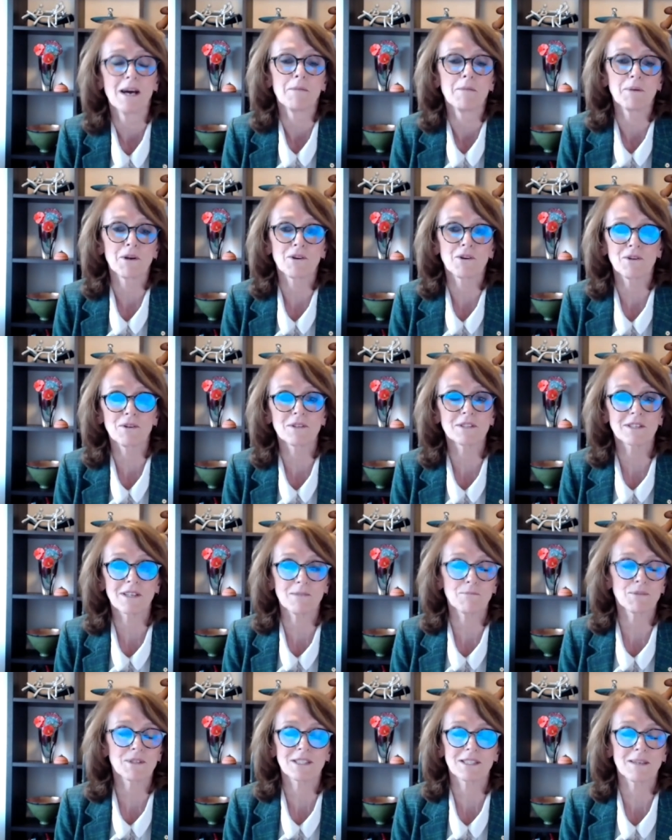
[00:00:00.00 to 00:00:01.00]
because it
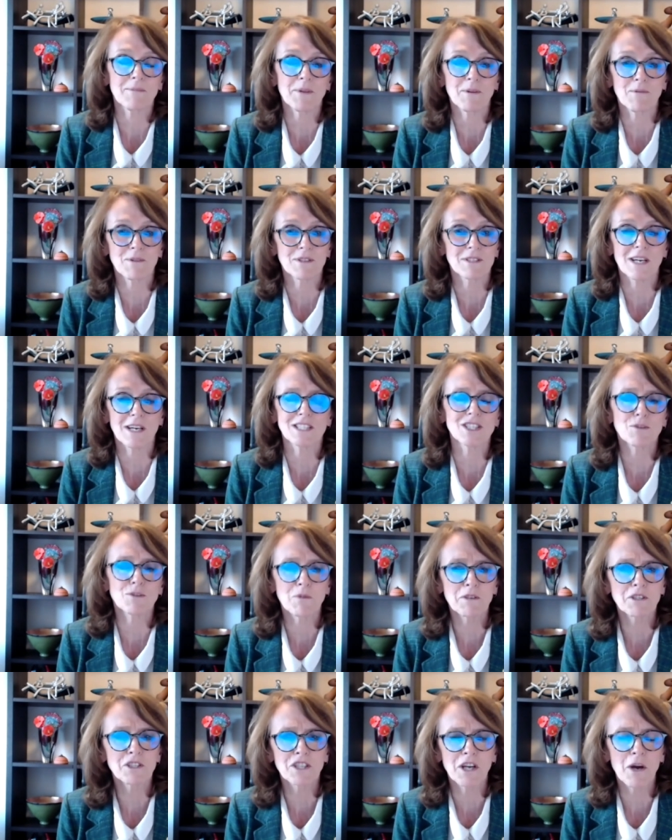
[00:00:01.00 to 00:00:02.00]
was something which I just
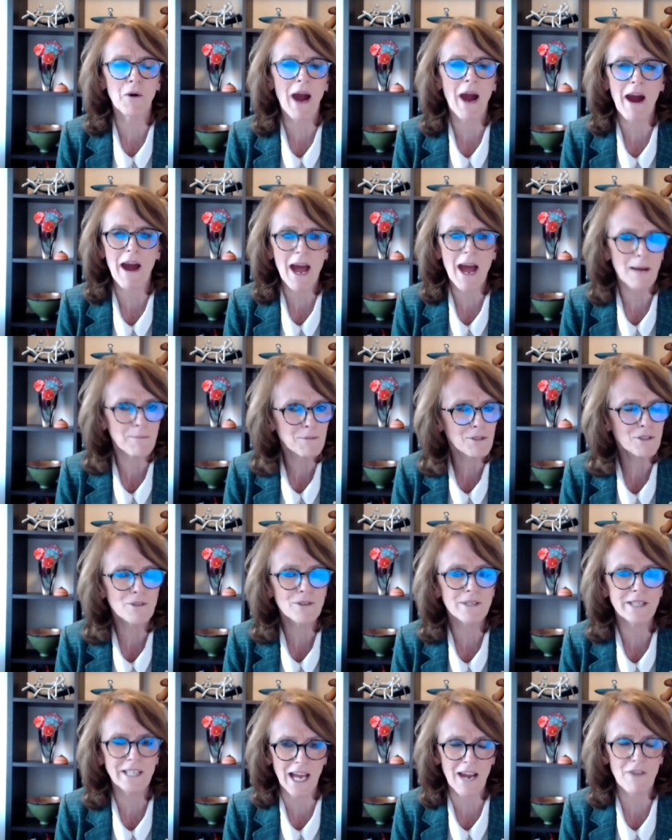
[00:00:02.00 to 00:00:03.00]
wanted to know how
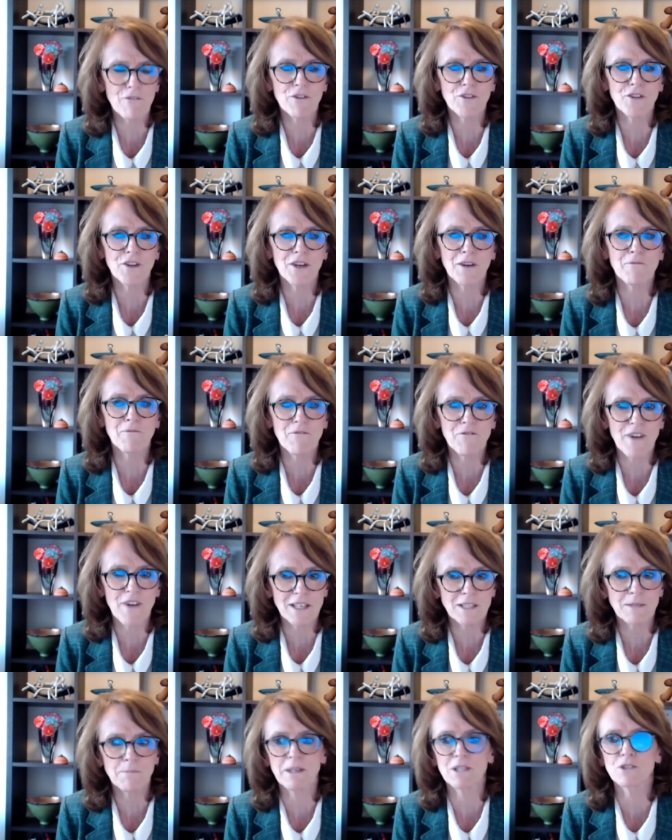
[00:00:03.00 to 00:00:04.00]
absolutely everything
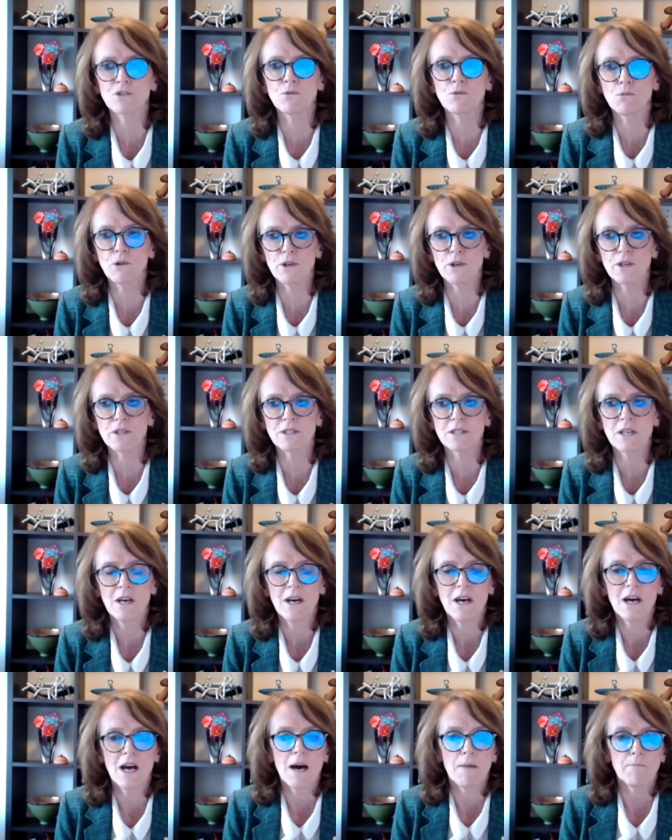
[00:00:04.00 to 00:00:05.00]
fundamental worked.
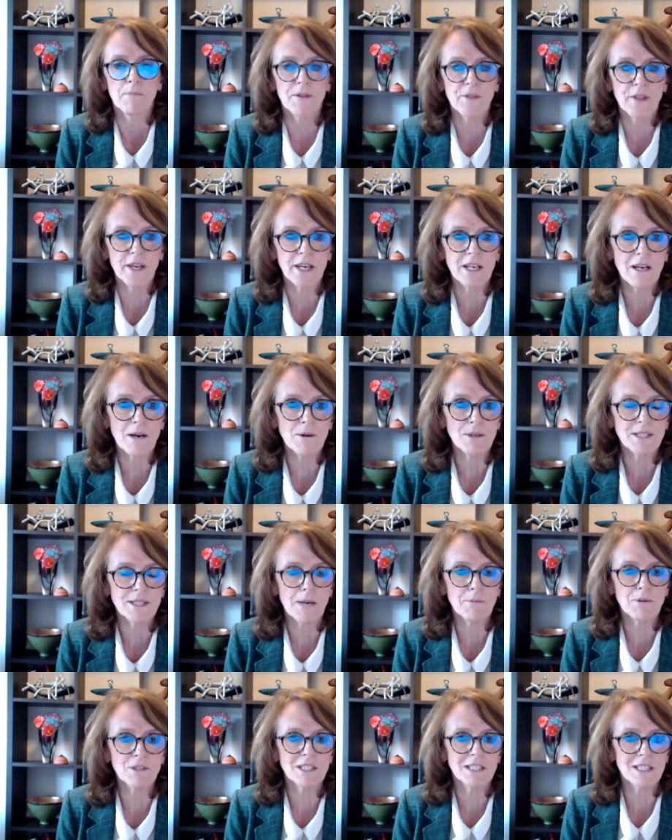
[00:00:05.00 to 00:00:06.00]
But then I was
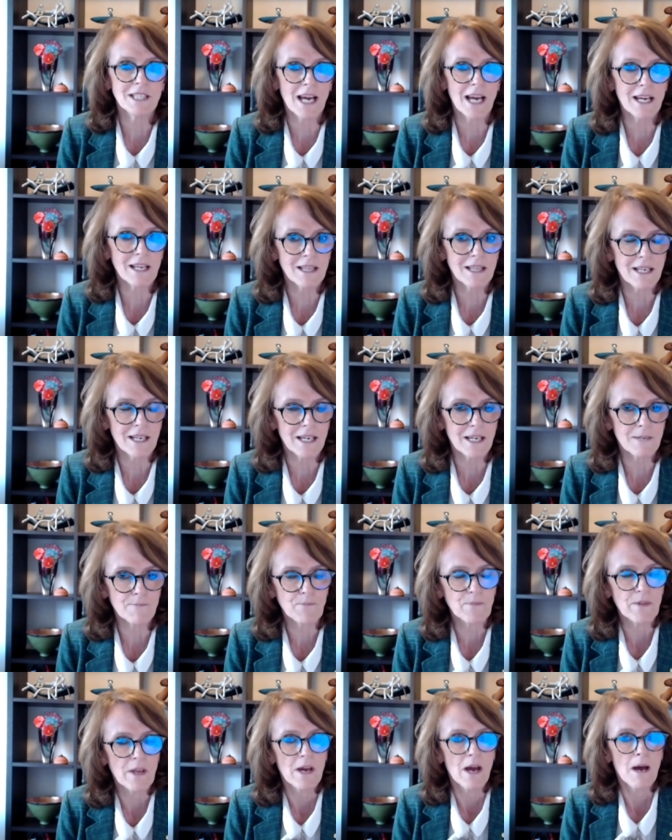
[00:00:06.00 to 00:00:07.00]
able to take that
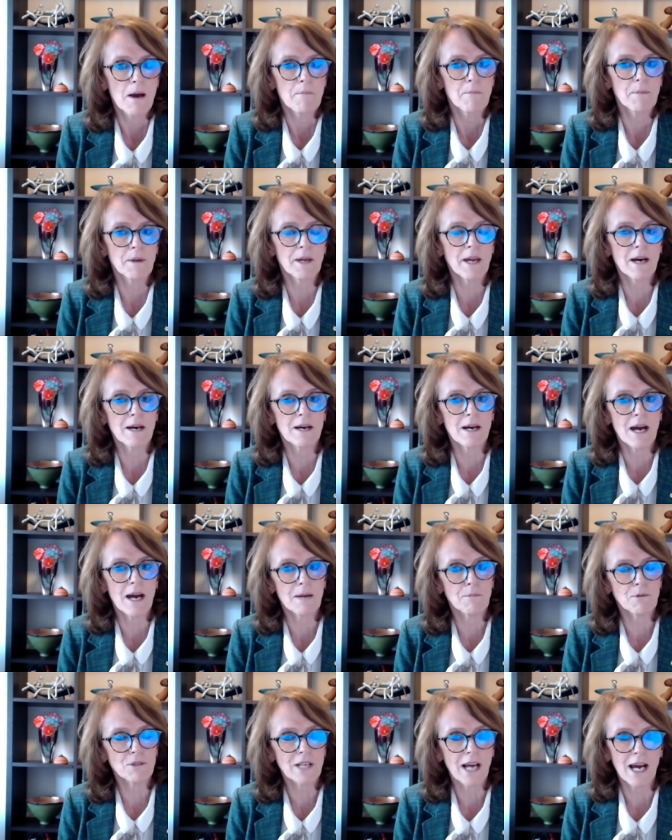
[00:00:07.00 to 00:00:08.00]
be
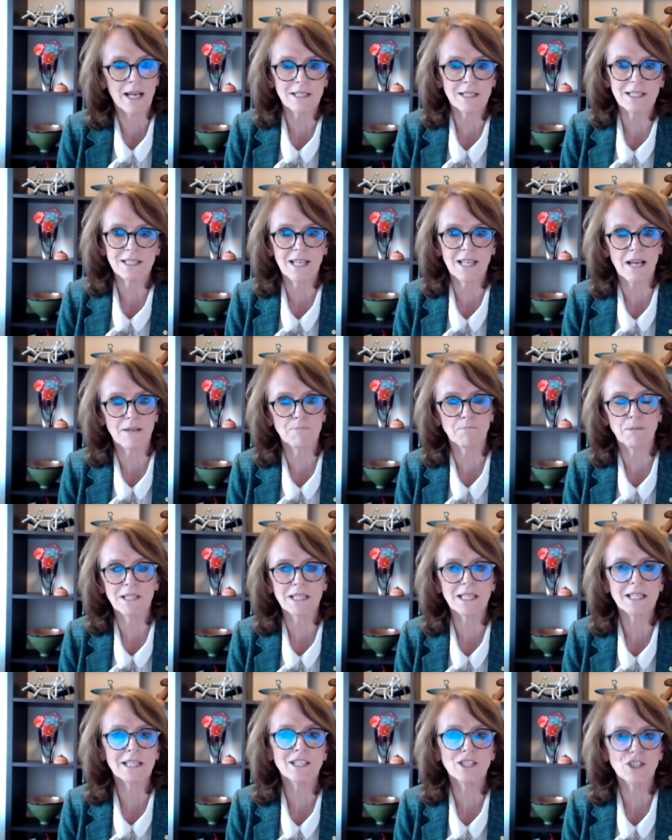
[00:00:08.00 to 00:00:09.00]
able to understand
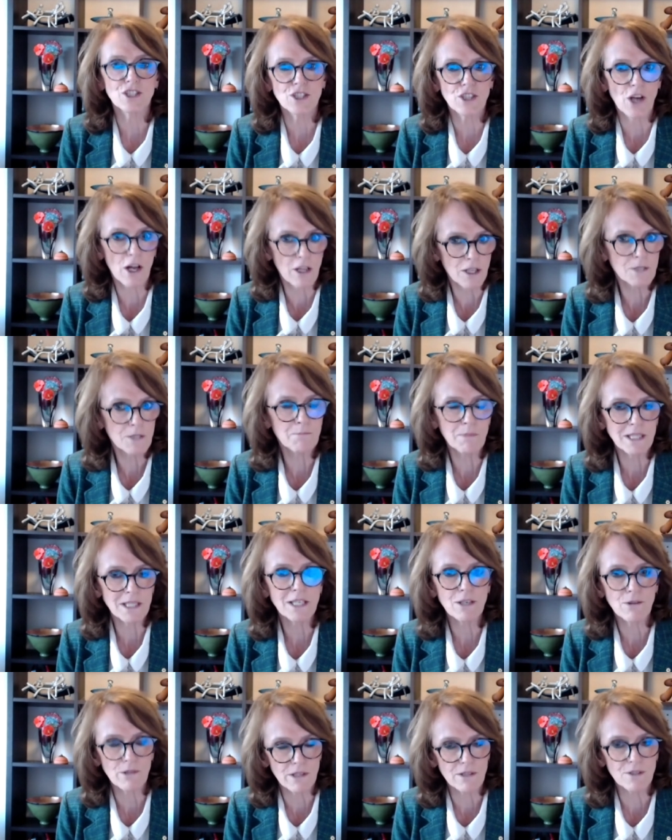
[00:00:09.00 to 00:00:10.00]
particularly solid
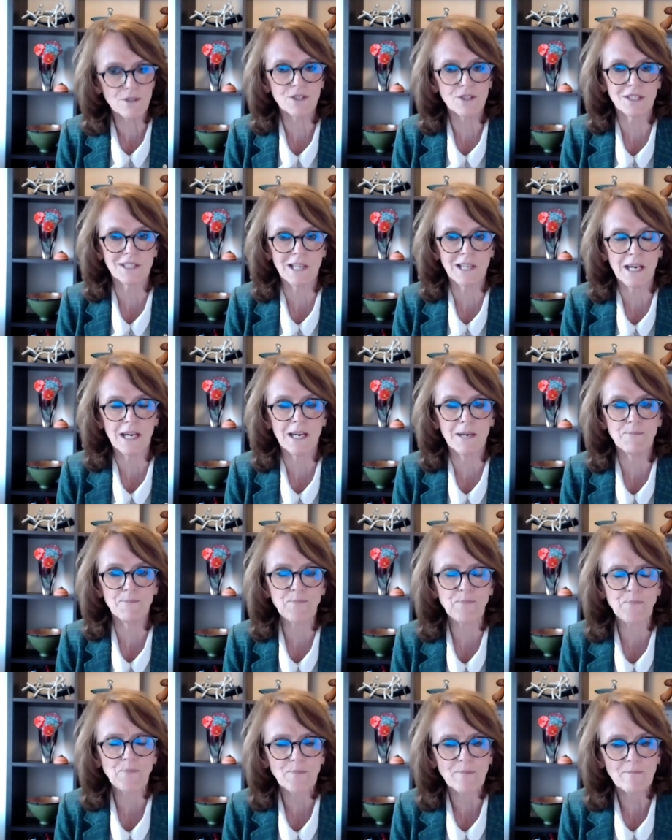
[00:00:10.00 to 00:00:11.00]
materials
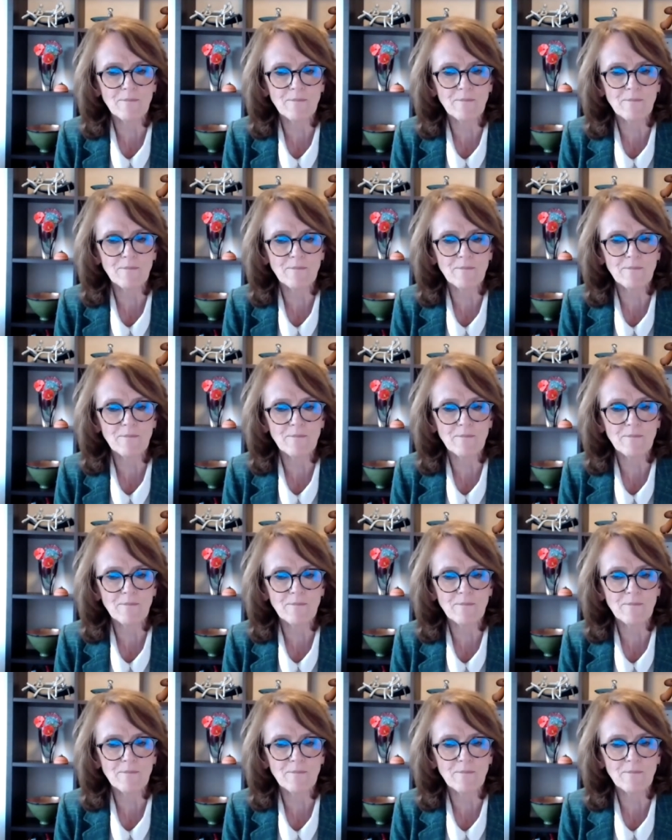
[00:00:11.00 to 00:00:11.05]
um,